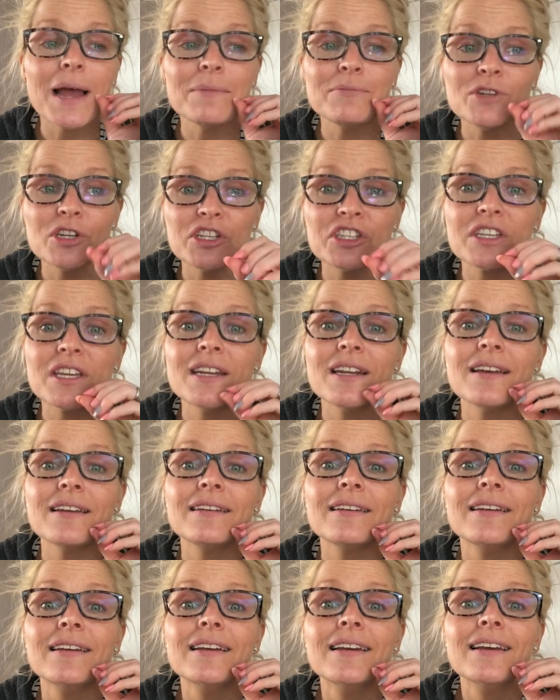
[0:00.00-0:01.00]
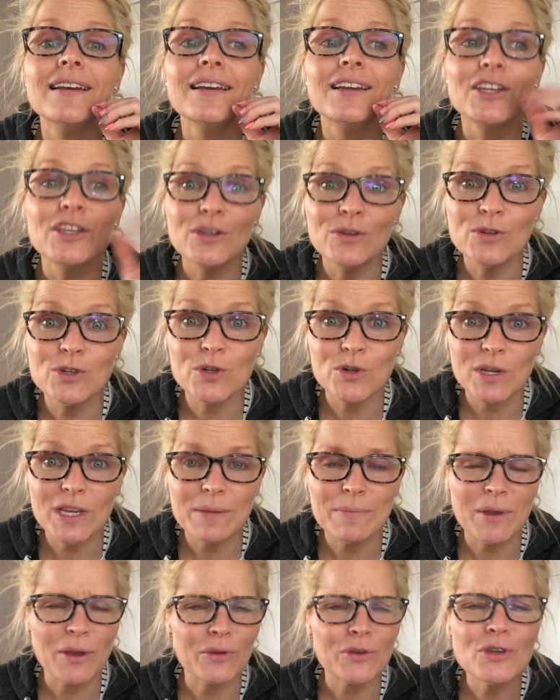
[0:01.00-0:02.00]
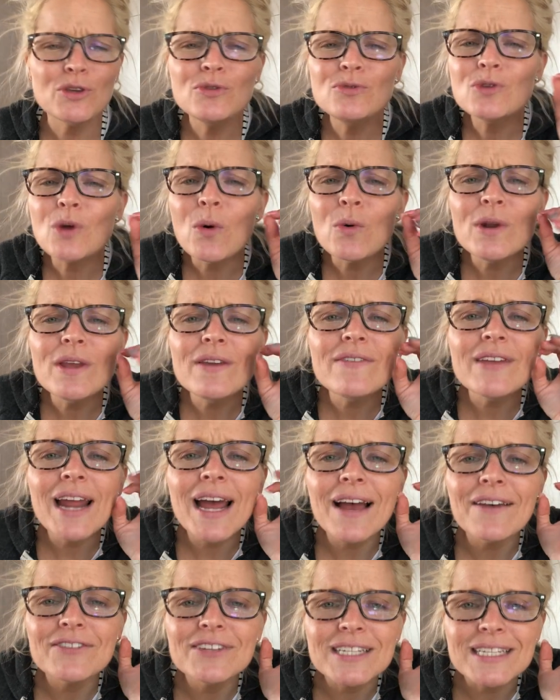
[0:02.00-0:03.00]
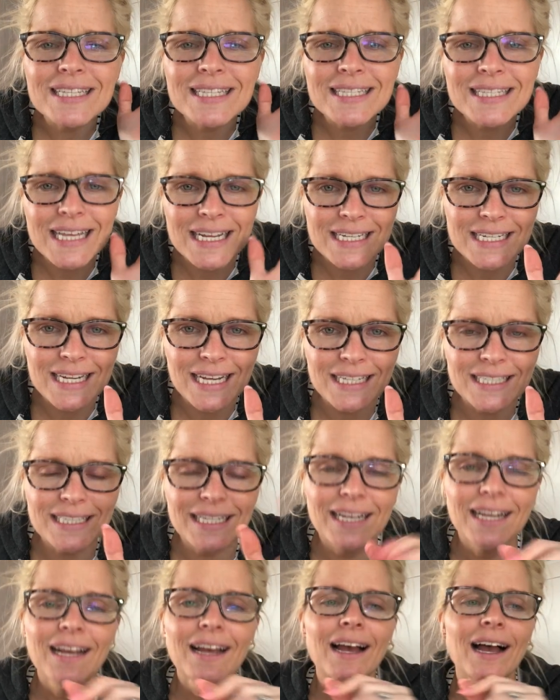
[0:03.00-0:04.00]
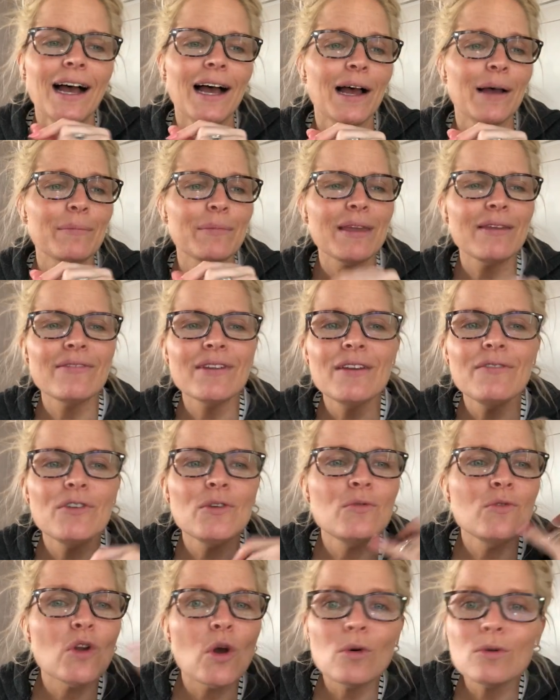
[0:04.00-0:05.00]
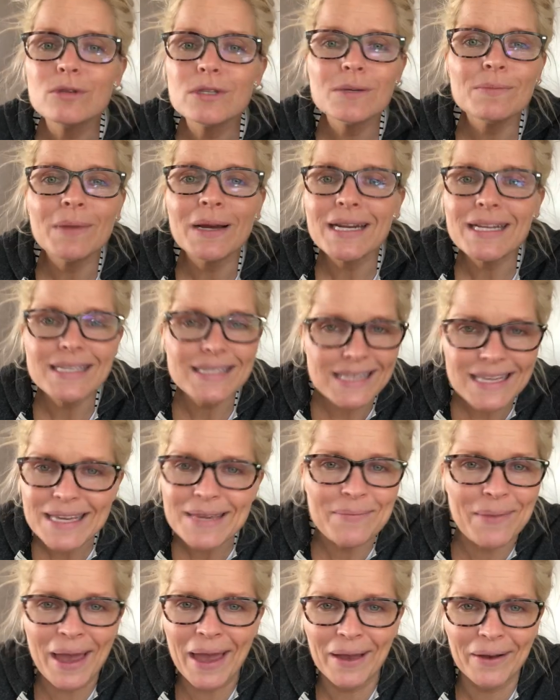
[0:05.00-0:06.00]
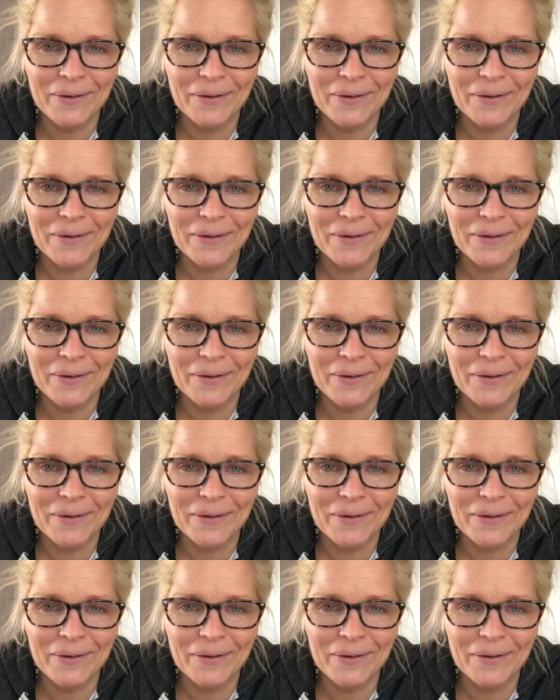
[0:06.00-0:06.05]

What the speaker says: I'm just gonna use your email. You don't even have to send it. Even if you know somebody's email,